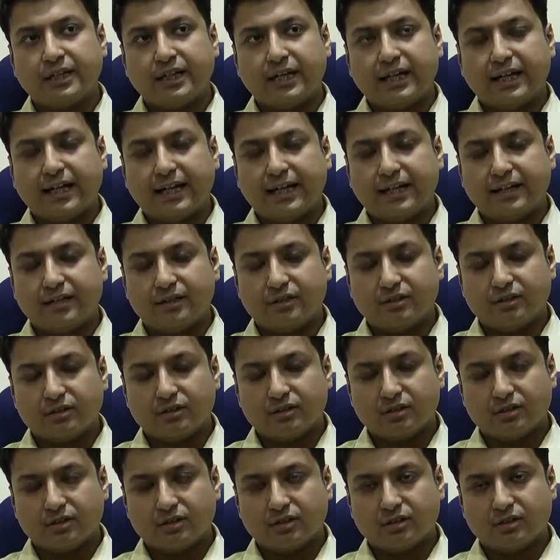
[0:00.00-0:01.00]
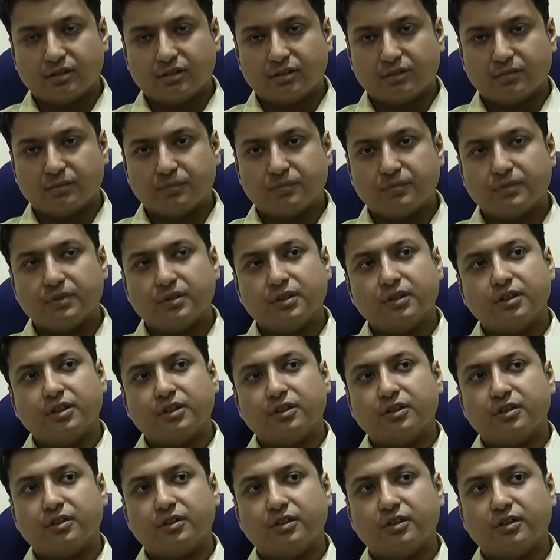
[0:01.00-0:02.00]
and
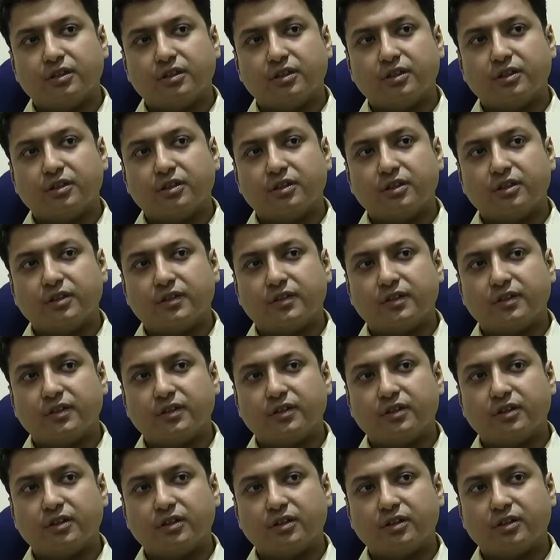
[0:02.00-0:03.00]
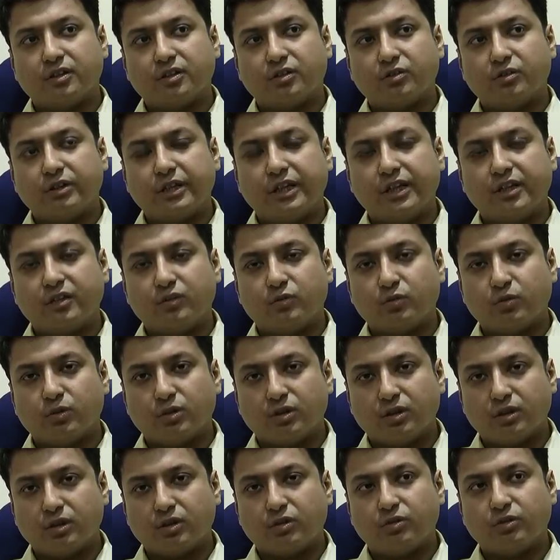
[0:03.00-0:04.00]
this is today's
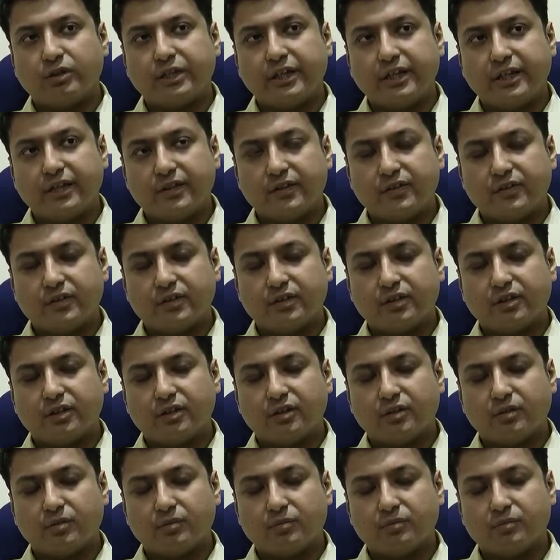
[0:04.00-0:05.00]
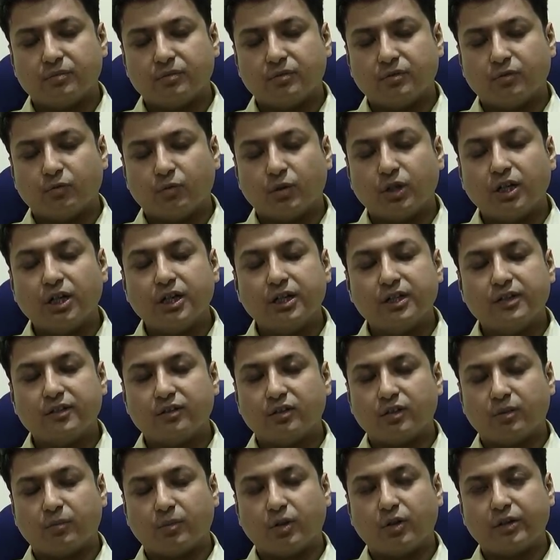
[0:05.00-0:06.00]
world is
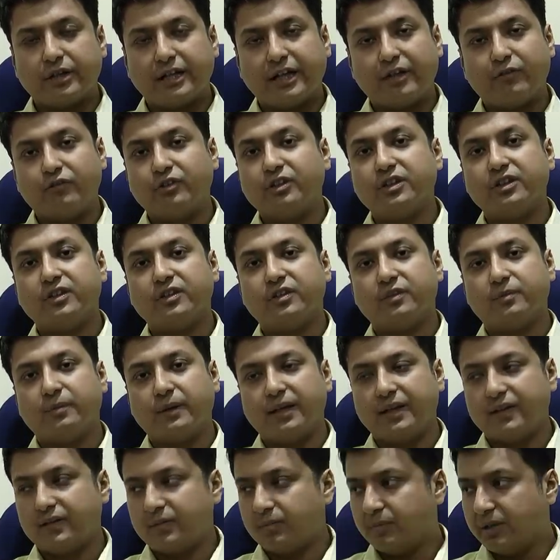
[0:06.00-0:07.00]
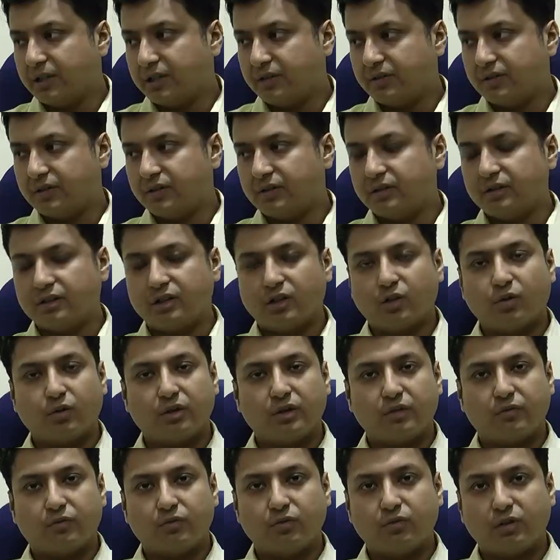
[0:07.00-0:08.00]
about evidence-based medicine. Now,
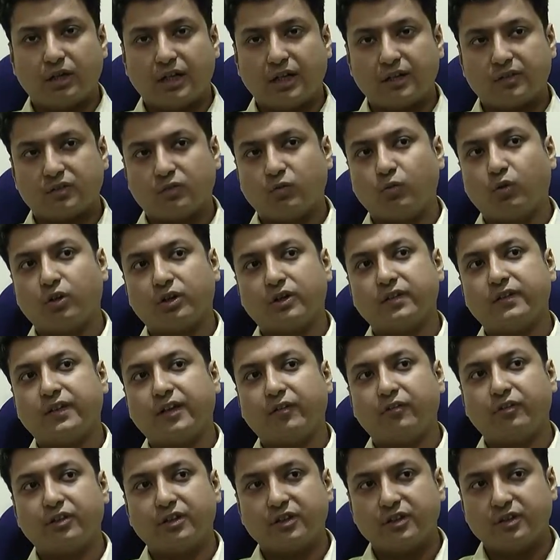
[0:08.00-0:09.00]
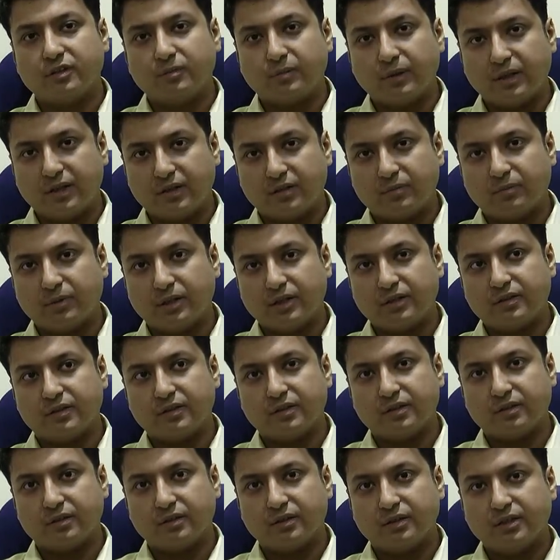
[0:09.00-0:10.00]
if you ask what is evidence-based
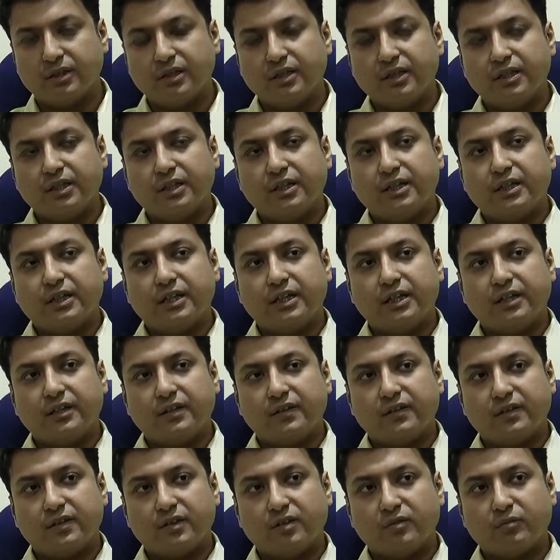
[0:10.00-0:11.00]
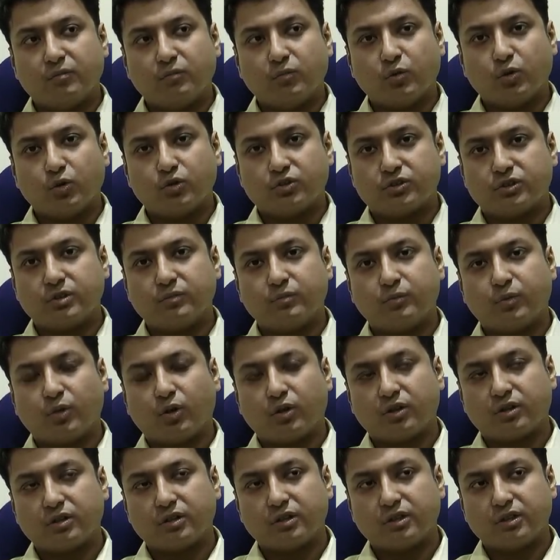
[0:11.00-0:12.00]
medicine, it is the most
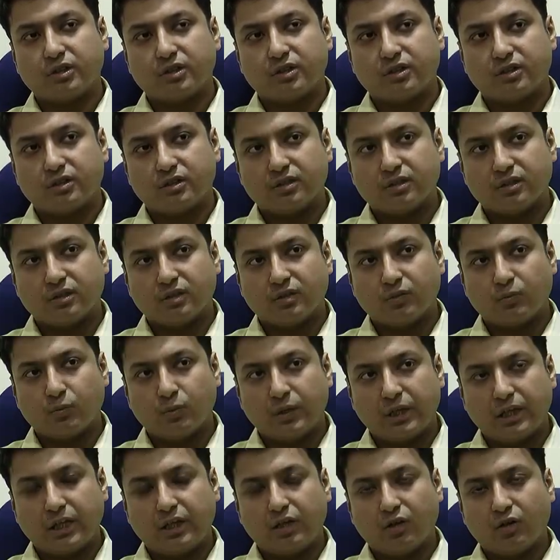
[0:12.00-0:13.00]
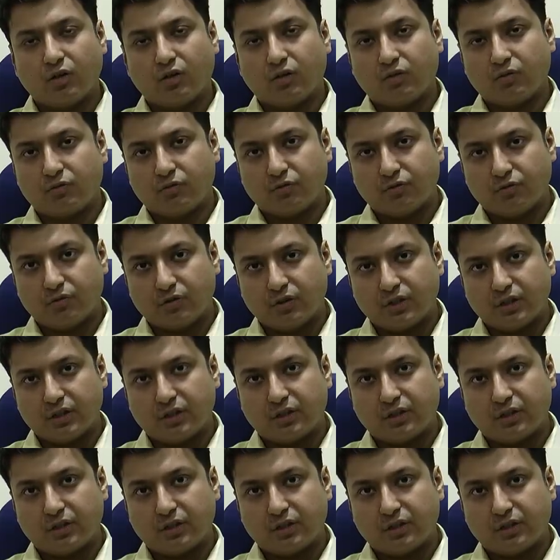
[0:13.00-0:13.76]
important way of